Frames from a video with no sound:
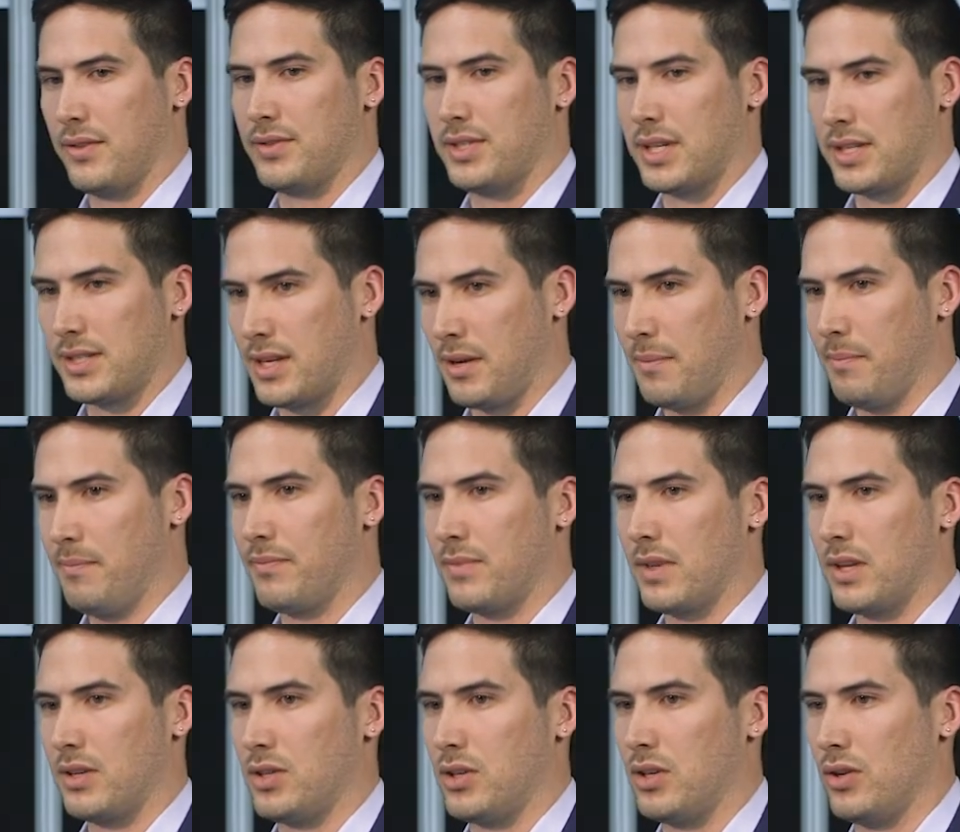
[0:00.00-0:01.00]
system
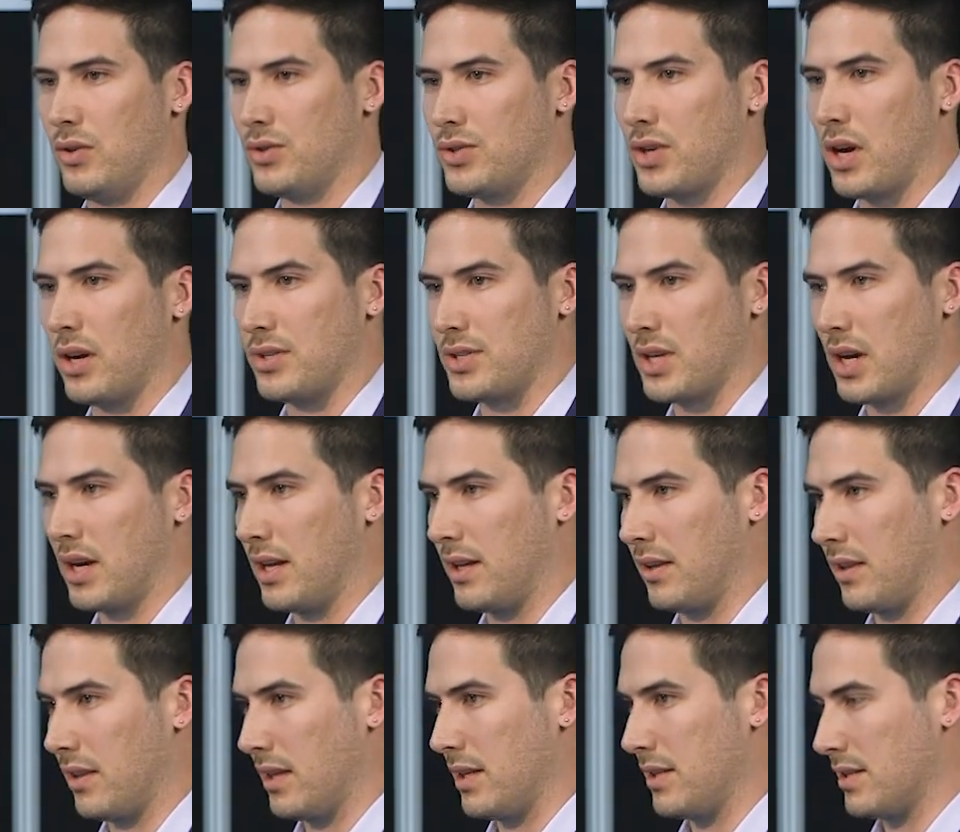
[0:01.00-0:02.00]
to start
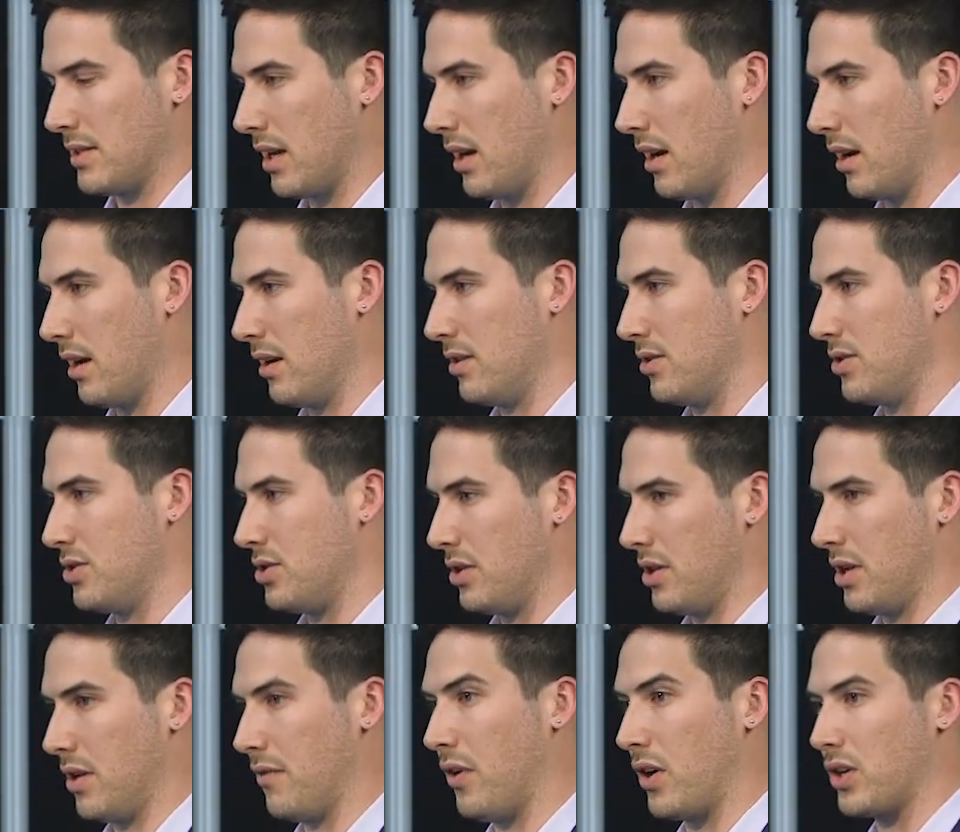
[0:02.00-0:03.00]
studying these
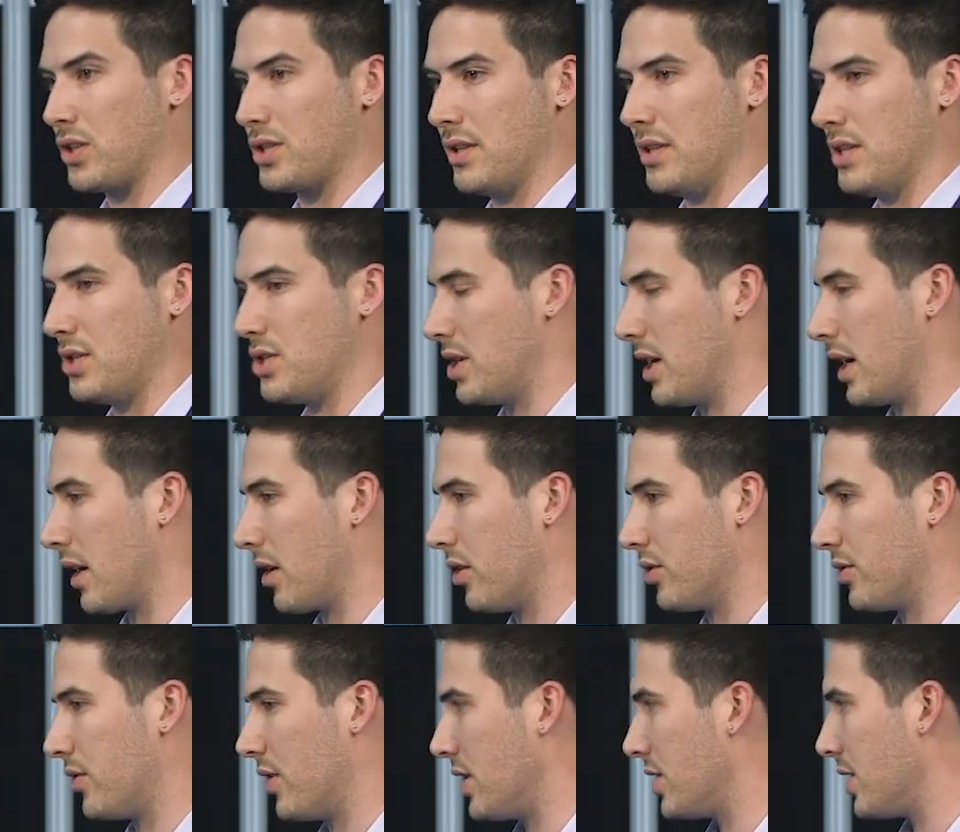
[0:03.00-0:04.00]
the function of these genetic
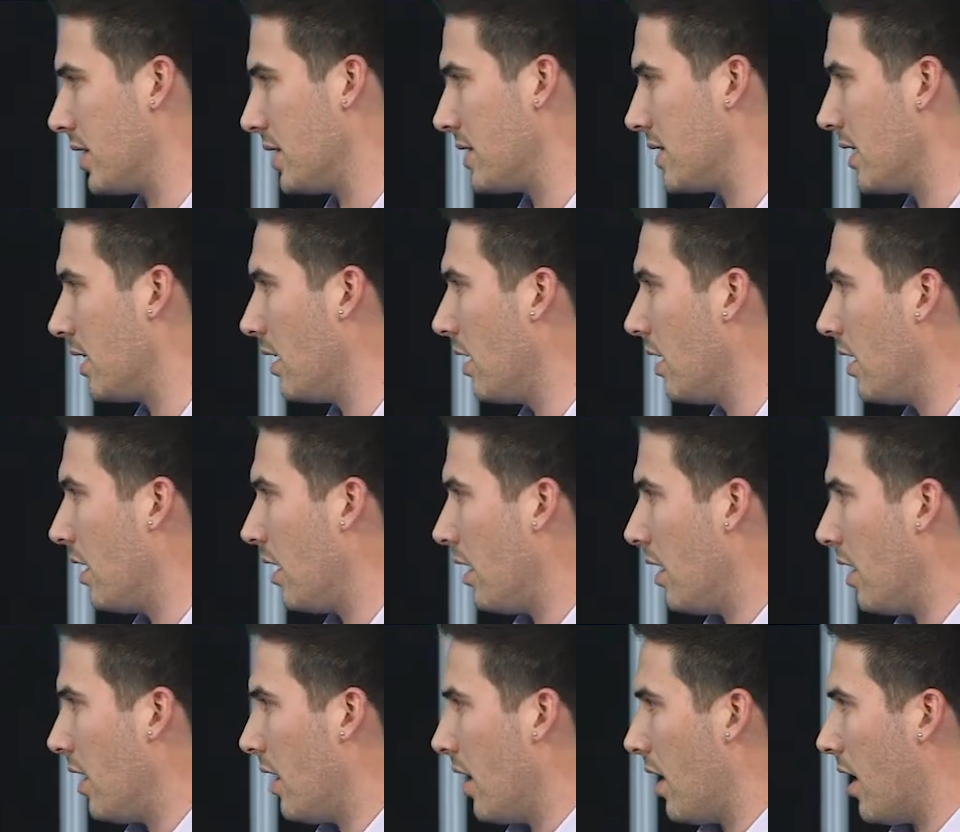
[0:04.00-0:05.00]
alterations.
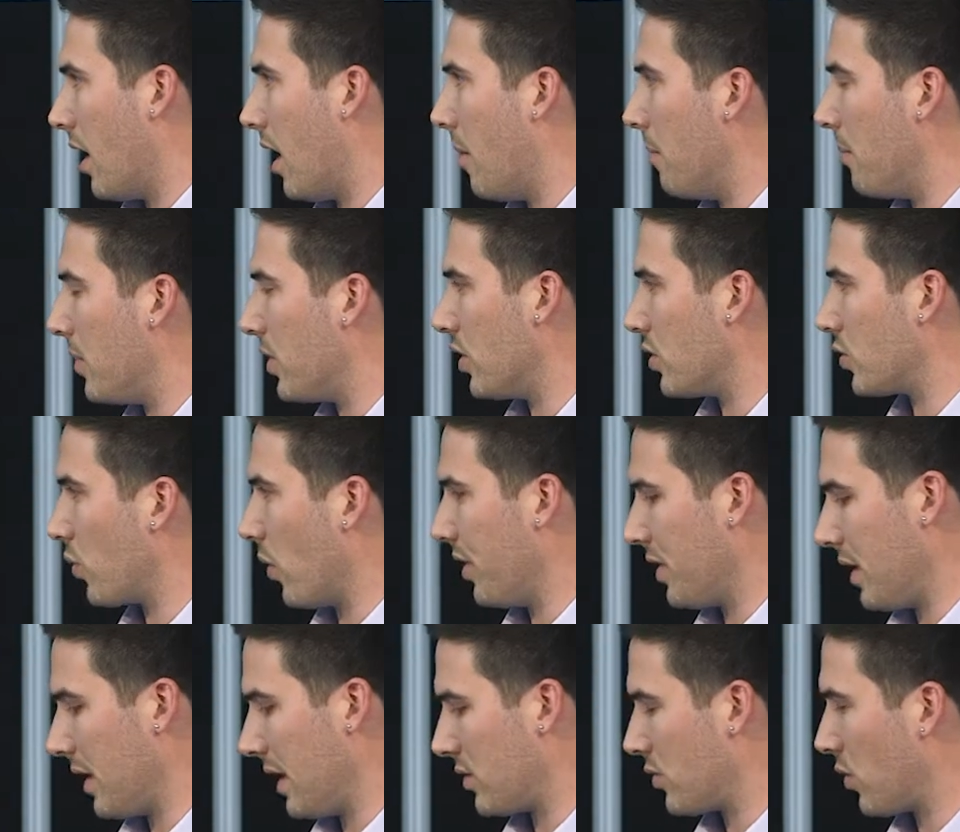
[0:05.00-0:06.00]
But there's one
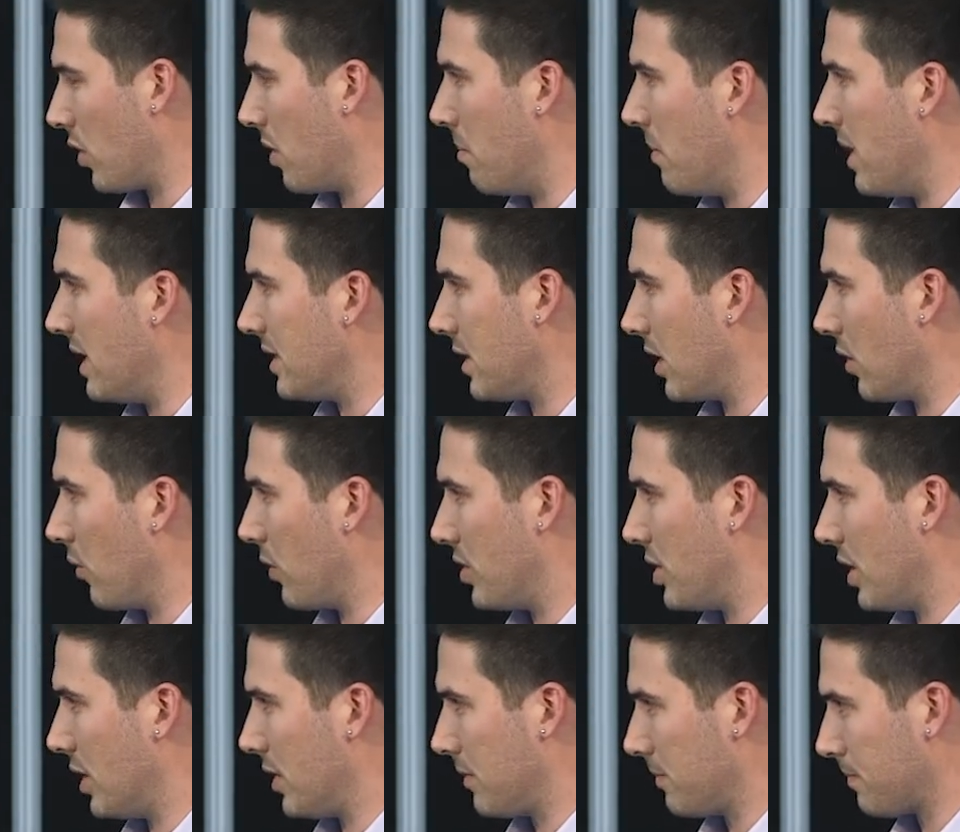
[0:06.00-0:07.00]
thing that's sort of missing,
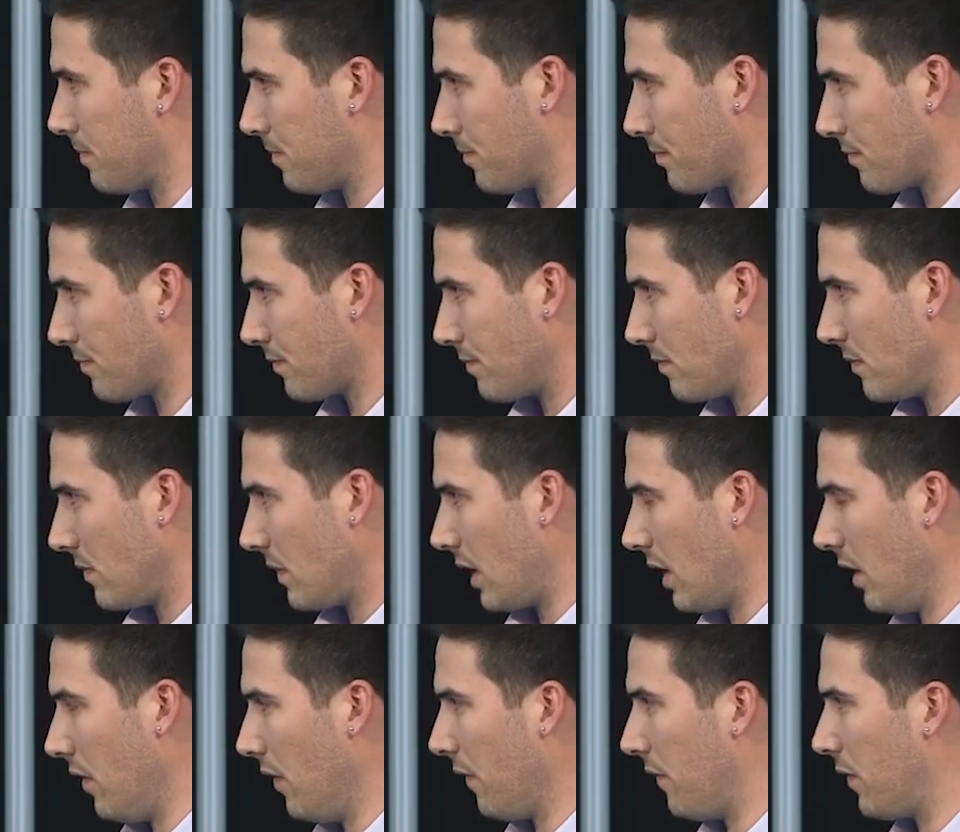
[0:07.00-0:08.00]
which is
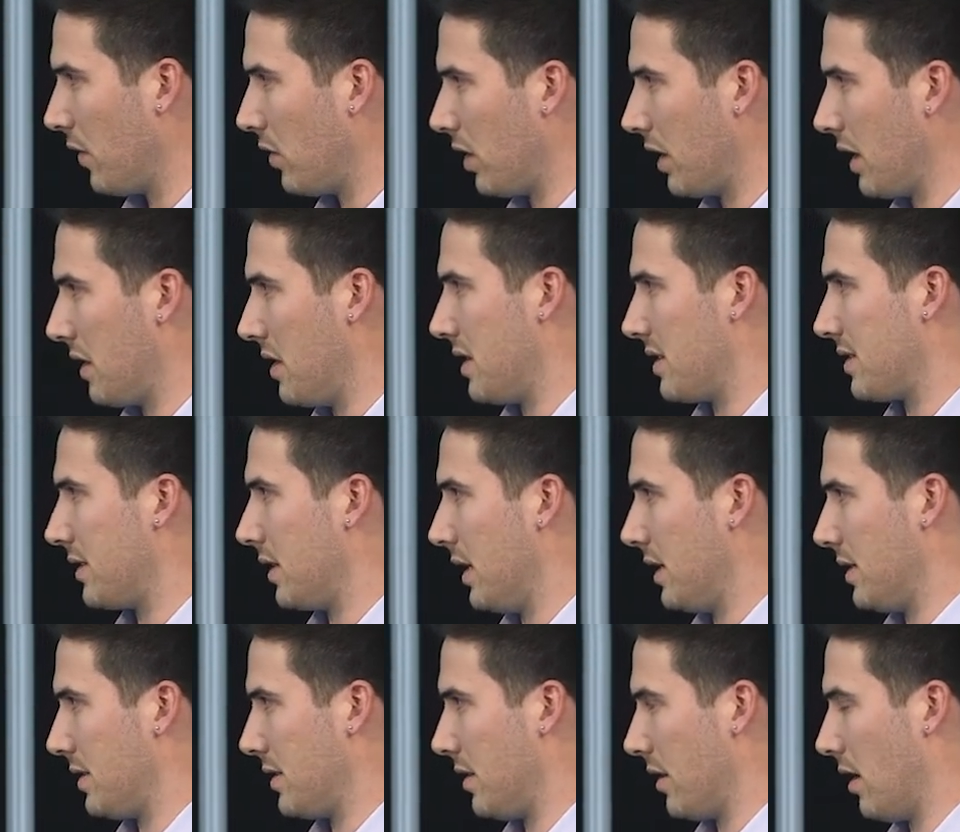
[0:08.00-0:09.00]
if you look at this
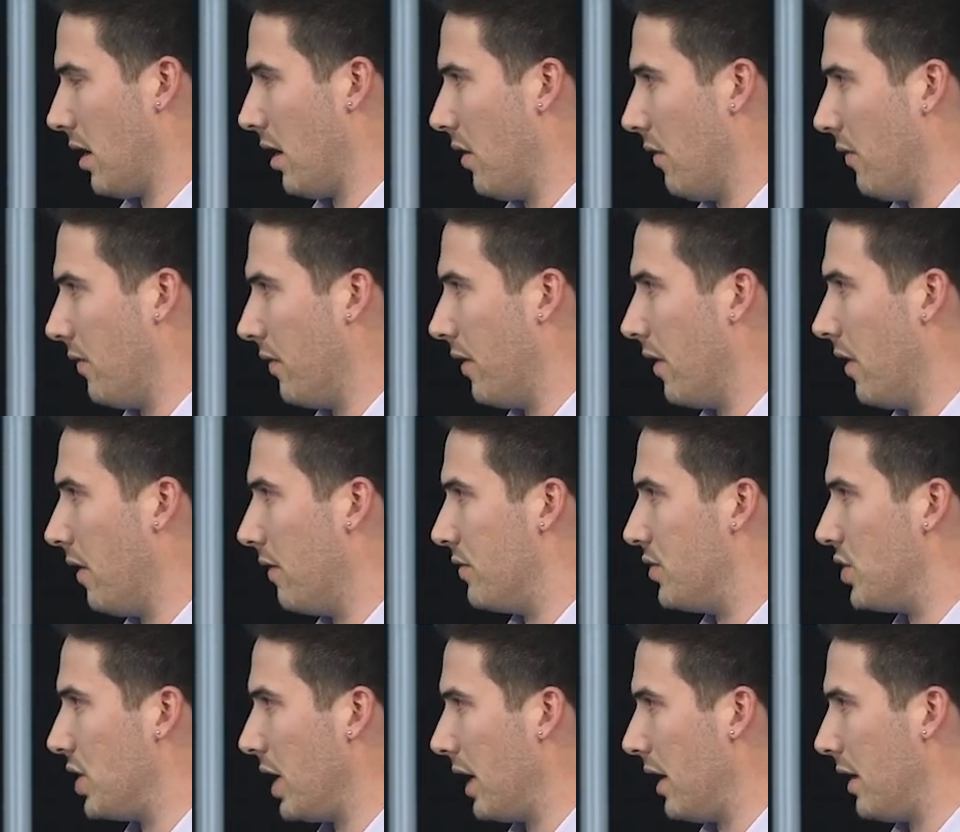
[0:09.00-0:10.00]
list of
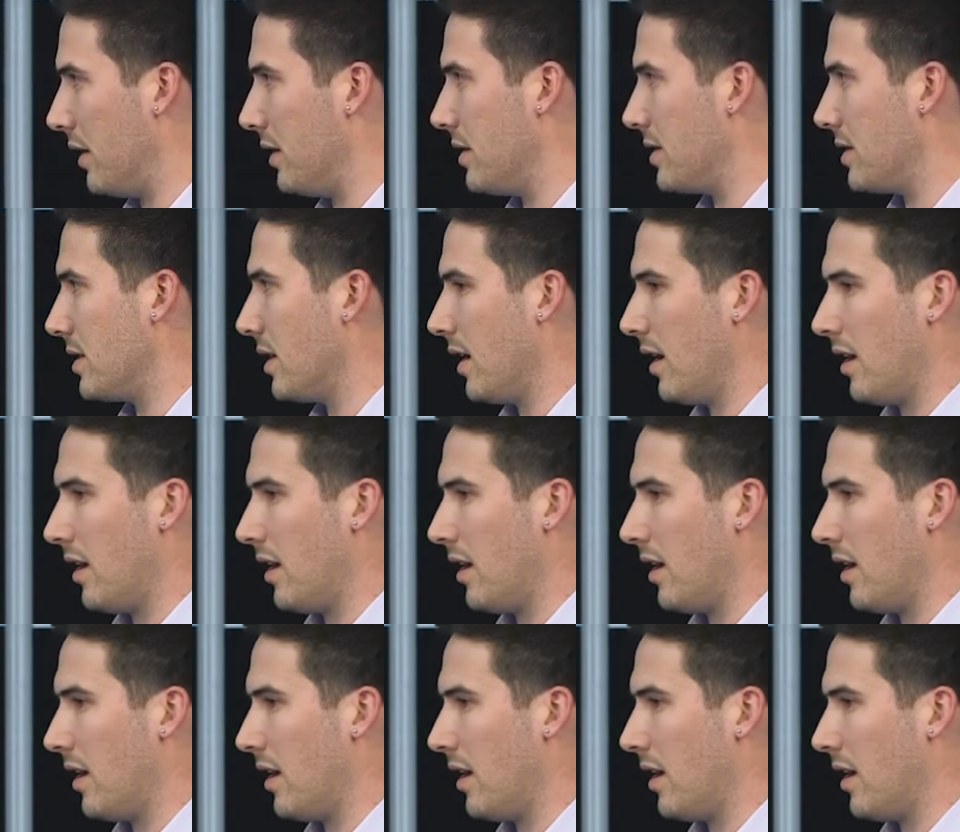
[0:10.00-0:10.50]
genes,